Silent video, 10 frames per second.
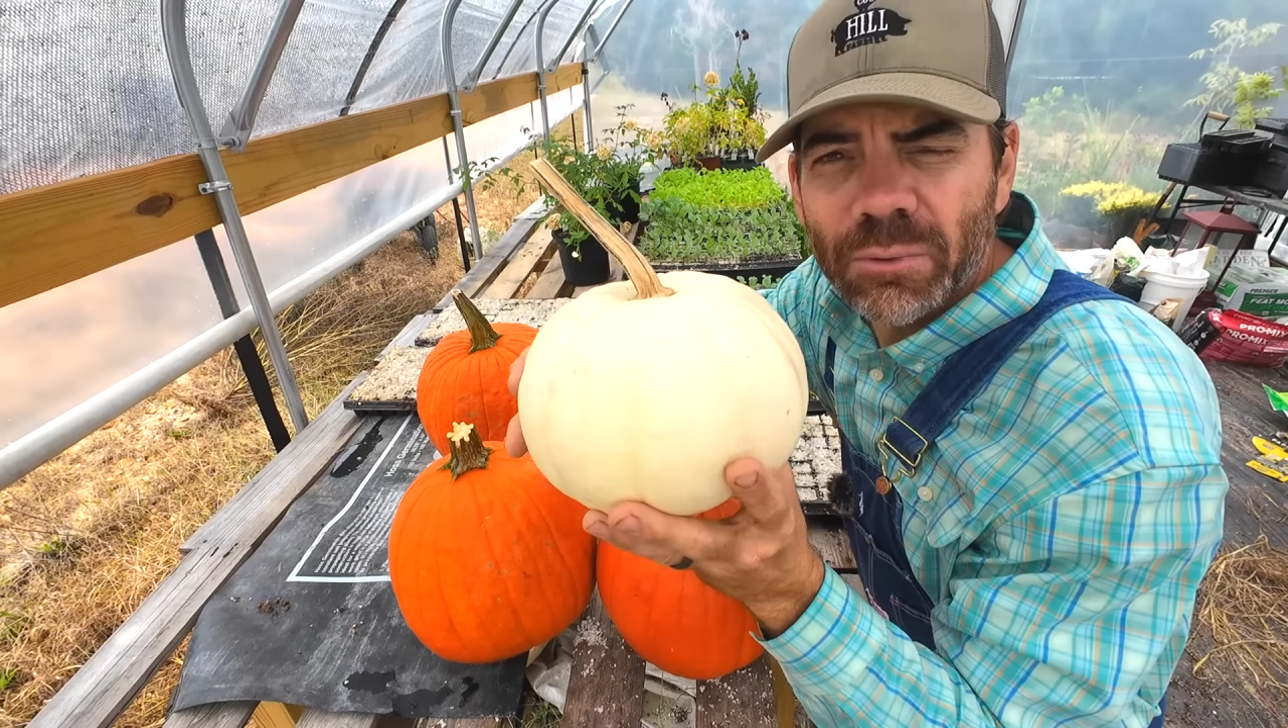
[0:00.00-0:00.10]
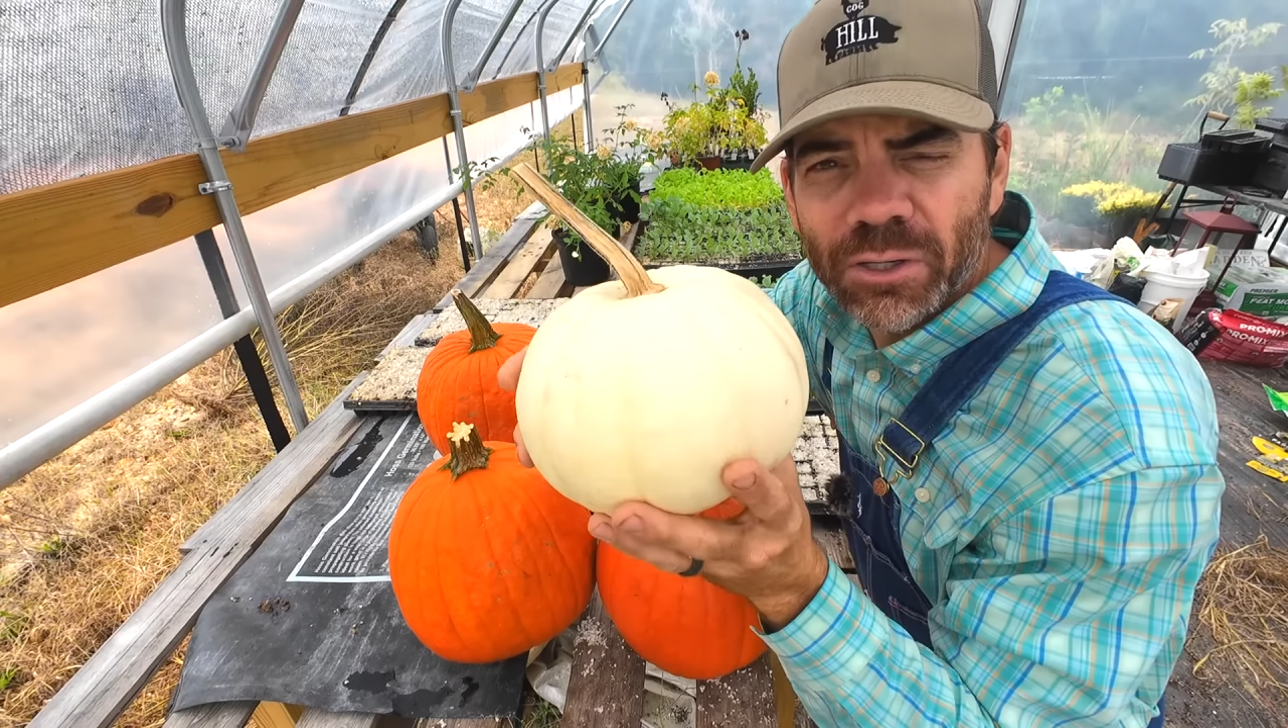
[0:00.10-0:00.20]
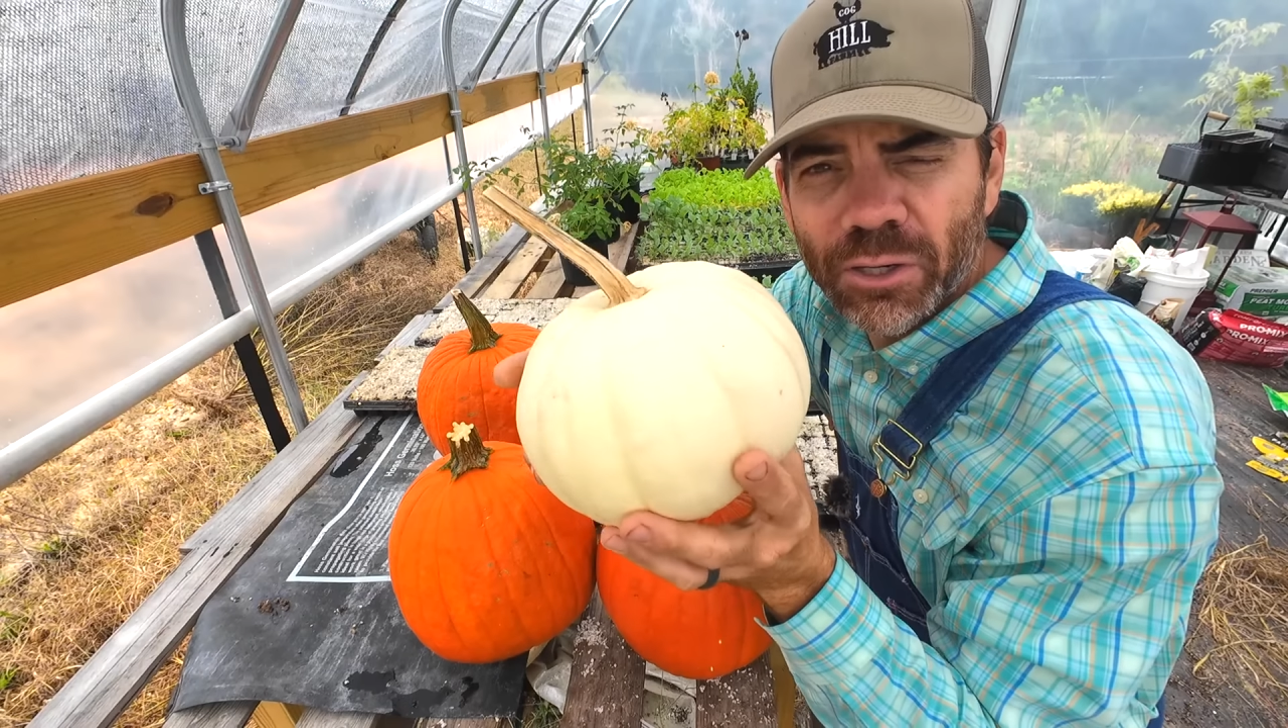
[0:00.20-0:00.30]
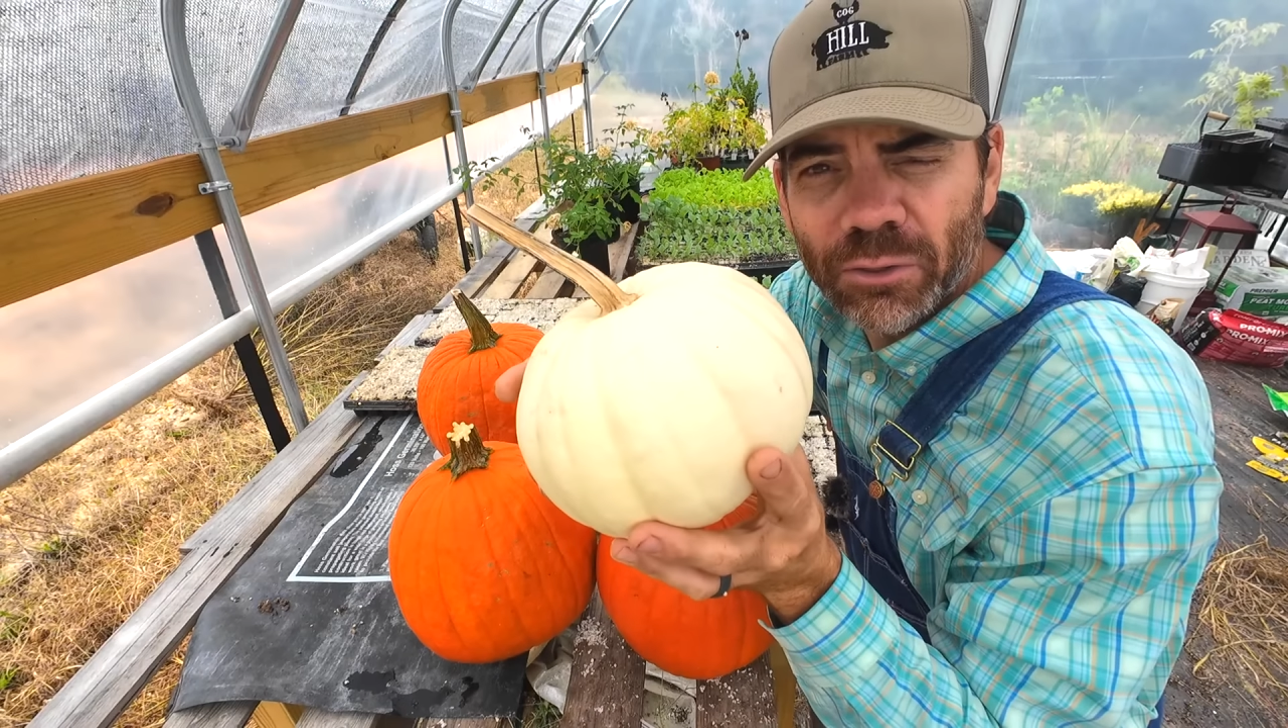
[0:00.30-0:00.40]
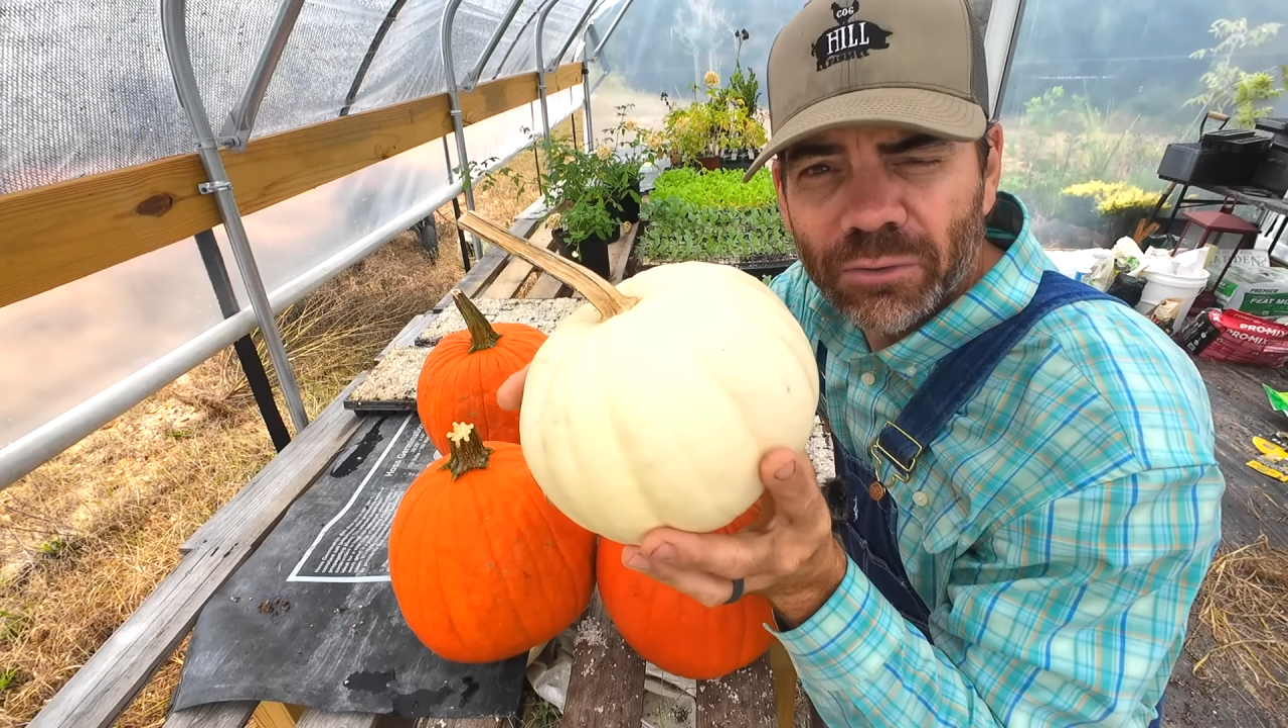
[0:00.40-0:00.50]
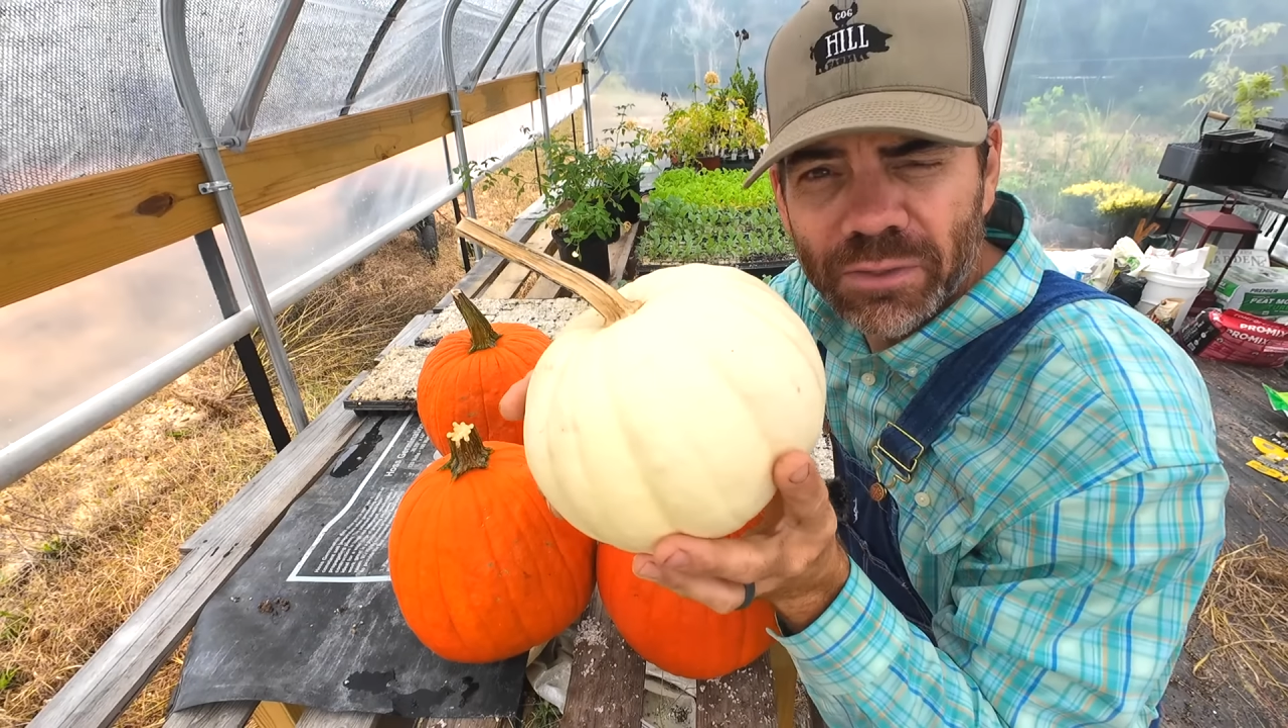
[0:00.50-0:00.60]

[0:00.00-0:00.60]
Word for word: what color